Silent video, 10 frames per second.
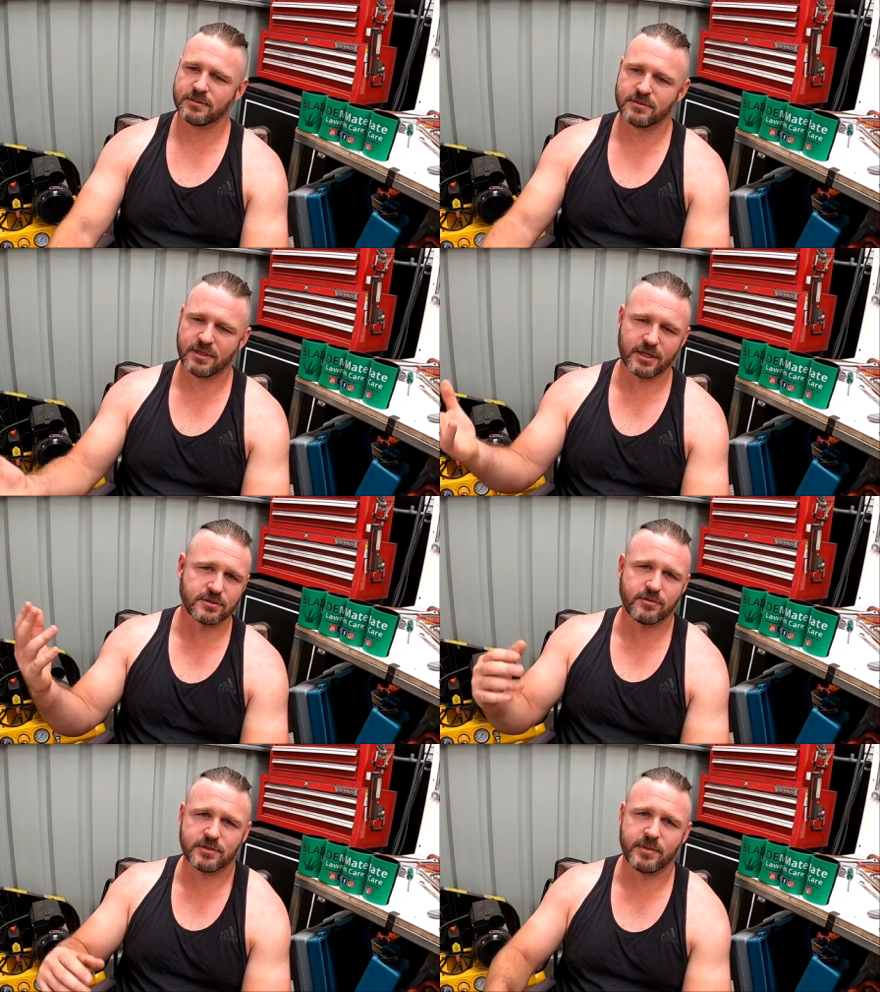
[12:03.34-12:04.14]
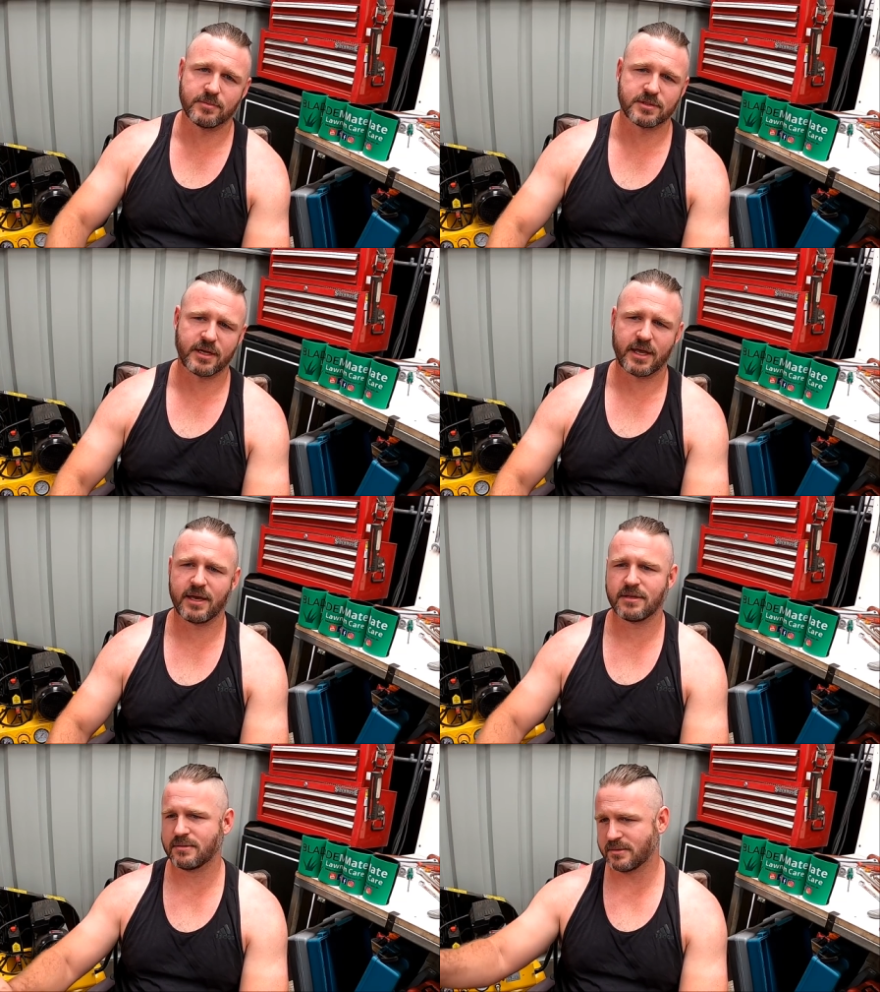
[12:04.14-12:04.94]
because, you know, there's always people saying,
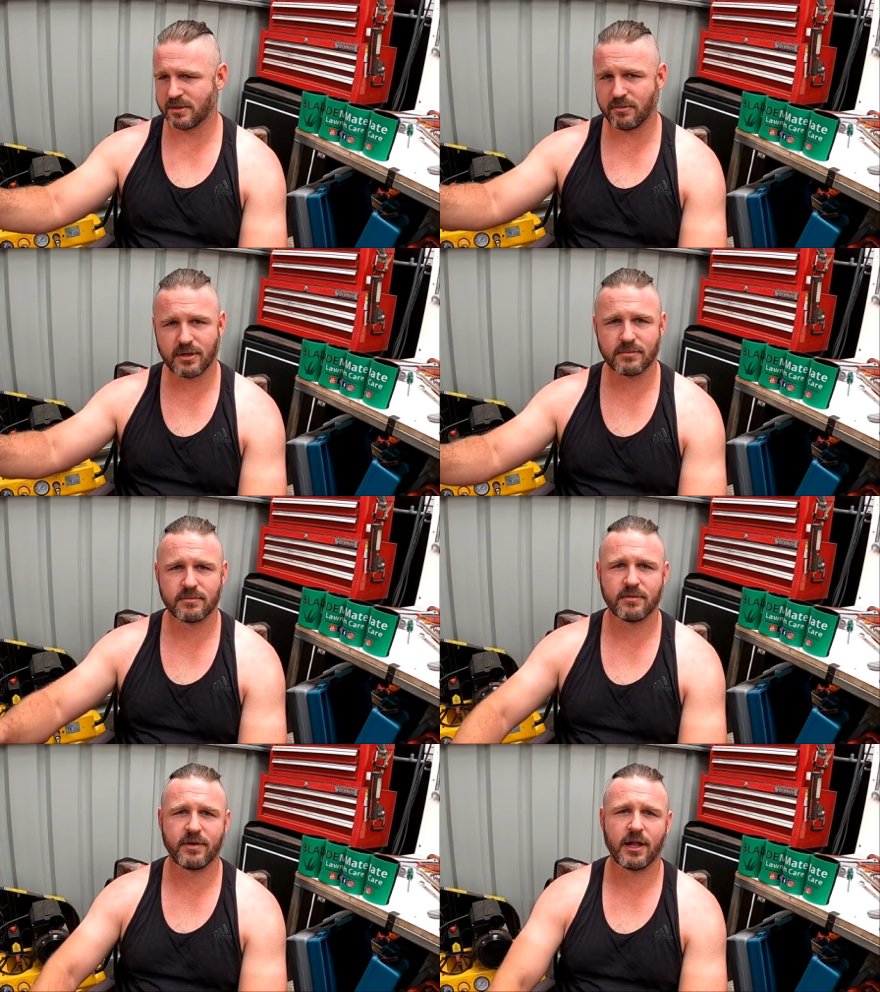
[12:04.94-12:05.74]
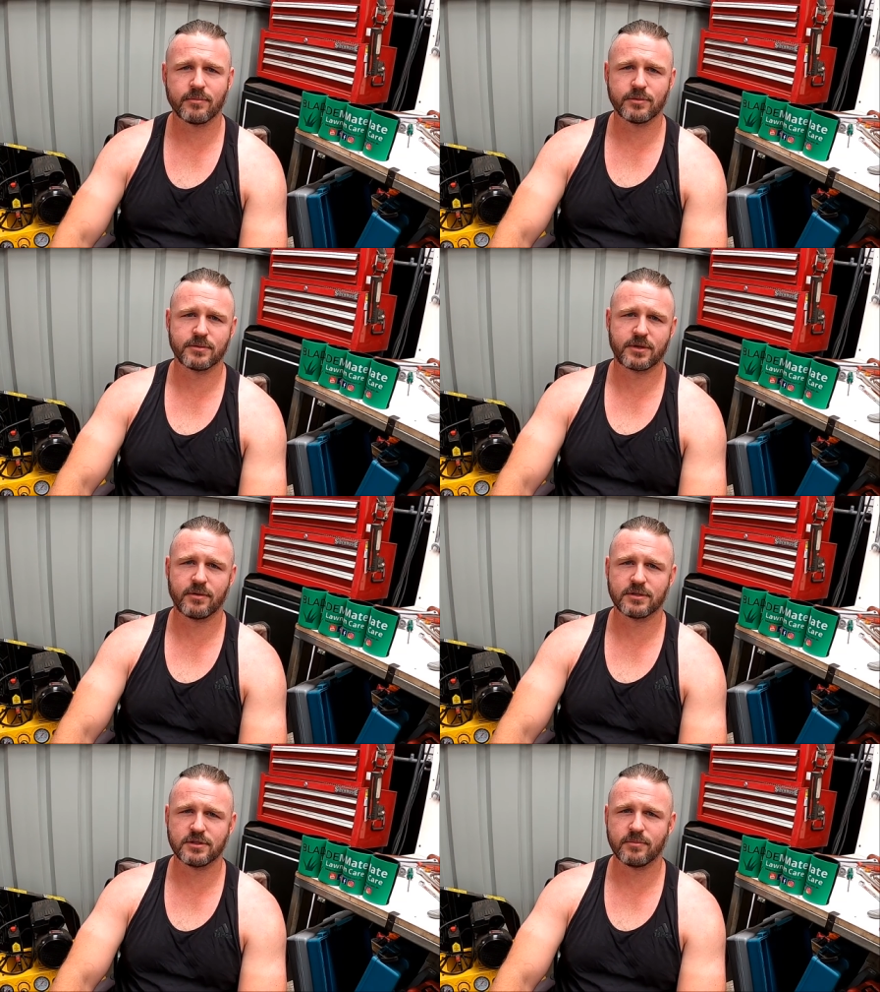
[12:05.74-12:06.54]
hey, is anyone available to
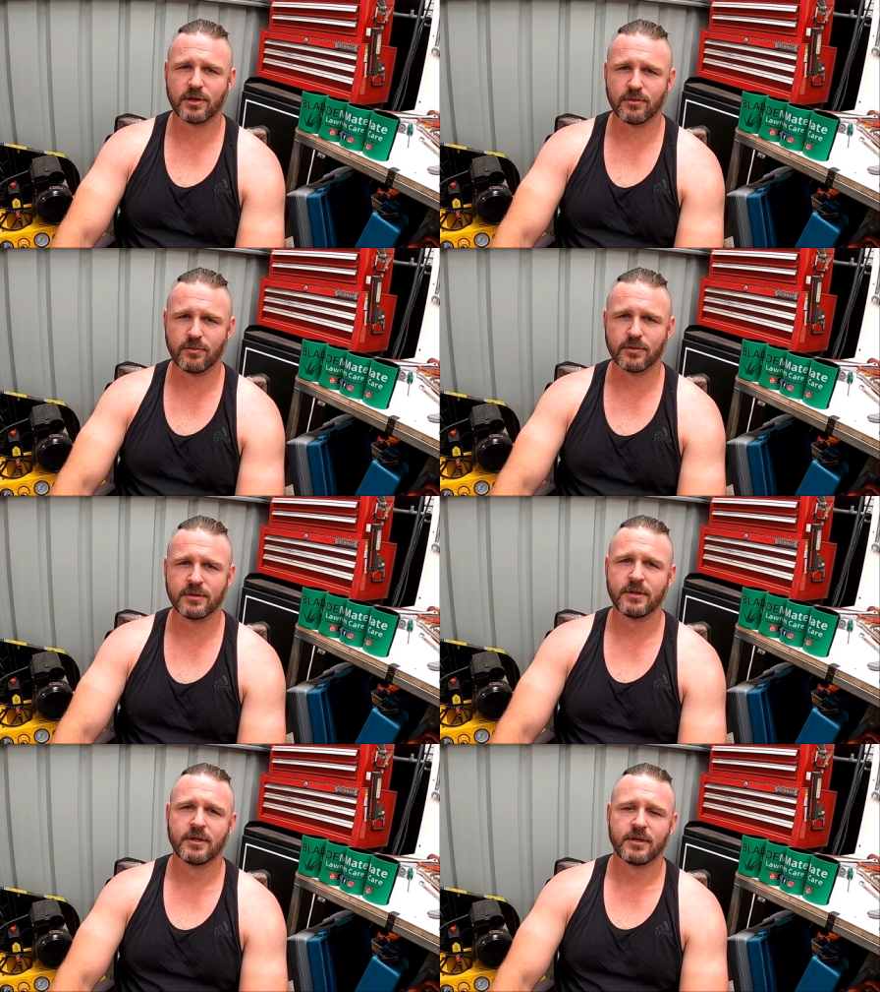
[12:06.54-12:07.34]
kind of do my lawn?